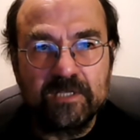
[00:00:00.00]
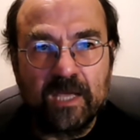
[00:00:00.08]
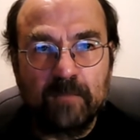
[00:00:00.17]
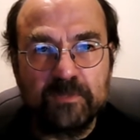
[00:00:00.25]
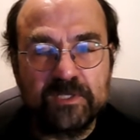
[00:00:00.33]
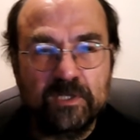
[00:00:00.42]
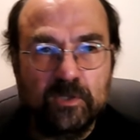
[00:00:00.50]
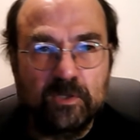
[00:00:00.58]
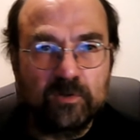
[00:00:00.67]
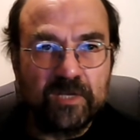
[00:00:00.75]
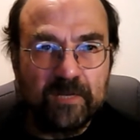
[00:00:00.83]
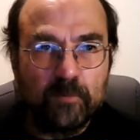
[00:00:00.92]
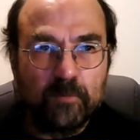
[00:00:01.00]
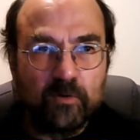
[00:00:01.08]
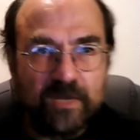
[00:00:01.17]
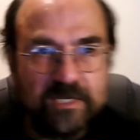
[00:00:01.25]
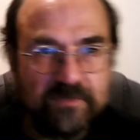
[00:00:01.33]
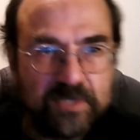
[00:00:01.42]
help us to look in a more
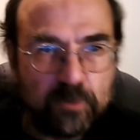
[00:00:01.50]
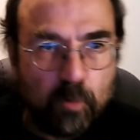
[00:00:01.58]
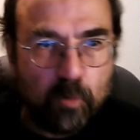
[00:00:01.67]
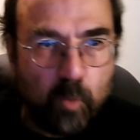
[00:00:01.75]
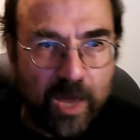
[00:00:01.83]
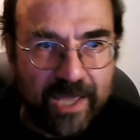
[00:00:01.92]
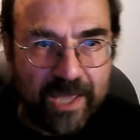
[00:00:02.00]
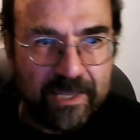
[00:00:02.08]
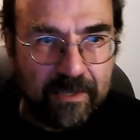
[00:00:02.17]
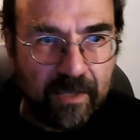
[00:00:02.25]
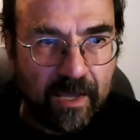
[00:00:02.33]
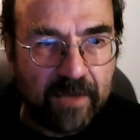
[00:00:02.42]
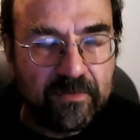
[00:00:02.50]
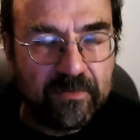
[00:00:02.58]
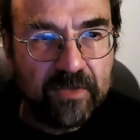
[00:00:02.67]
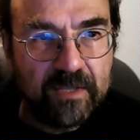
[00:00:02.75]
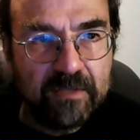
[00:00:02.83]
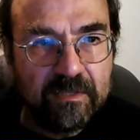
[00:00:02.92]
individual way at
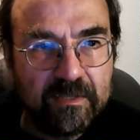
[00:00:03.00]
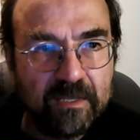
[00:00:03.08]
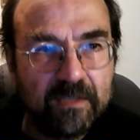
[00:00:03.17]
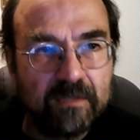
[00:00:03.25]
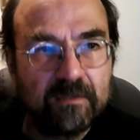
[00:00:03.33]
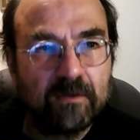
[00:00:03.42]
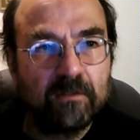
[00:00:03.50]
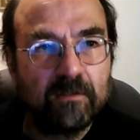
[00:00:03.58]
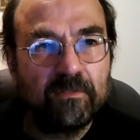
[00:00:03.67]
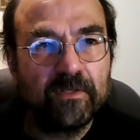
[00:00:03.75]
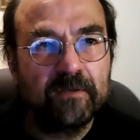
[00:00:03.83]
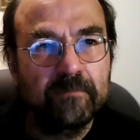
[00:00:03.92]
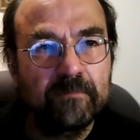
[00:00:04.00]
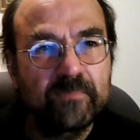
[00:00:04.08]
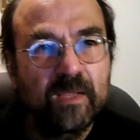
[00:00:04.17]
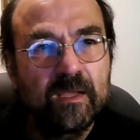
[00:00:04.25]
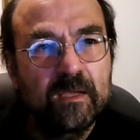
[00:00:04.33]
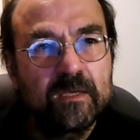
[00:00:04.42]
the whole thing.
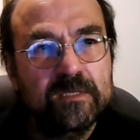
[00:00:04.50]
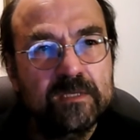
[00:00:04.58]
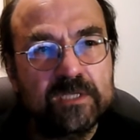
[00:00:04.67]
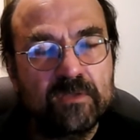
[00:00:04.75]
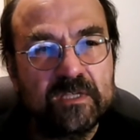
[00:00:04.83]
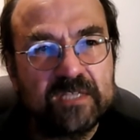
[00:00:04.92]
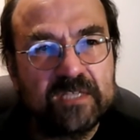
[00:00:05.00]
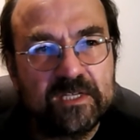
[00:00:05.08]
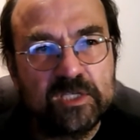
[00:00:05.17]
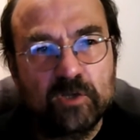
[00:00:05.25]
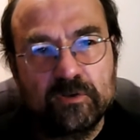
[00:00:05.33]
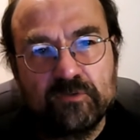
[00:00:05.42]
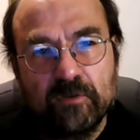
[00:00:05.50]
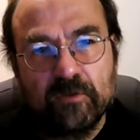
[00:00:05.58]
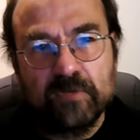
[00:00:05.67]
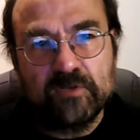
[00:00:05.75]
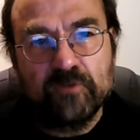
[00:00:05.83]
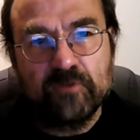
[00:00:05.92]
So things like solitary
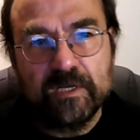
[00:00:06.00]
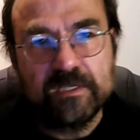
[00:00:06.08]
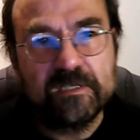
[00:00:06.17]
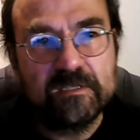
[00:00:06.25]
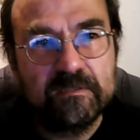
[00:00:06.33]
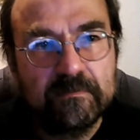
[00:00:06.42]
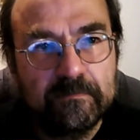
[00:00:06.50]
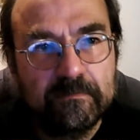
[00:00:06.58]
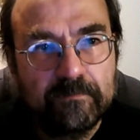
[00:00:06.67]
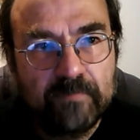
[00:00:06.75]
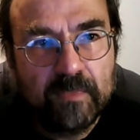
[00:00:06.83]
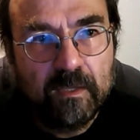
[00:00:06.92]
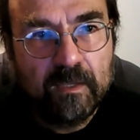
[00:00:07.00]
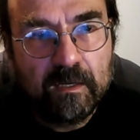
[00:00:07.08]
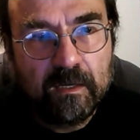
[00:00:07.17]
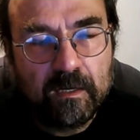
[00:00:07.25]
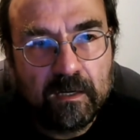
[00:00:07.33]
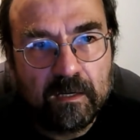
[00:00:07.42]
retreats,
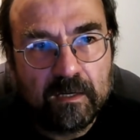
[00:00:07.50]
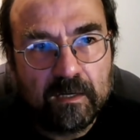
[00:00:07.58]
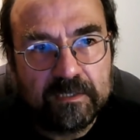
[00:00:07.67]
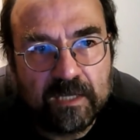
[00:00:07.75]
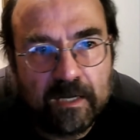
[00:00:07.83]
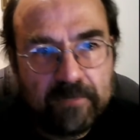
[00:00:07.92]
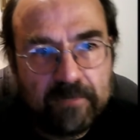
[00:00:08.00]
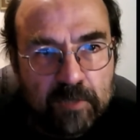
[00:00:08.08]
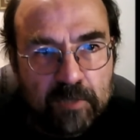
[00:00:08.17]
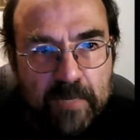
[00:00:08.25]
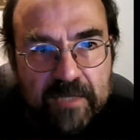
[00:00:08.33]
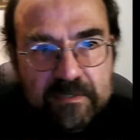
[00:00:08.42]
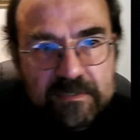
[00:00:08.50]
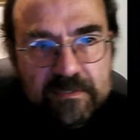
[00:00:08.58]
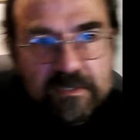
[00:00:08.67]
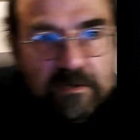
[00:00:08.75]
I'd highly recommend, because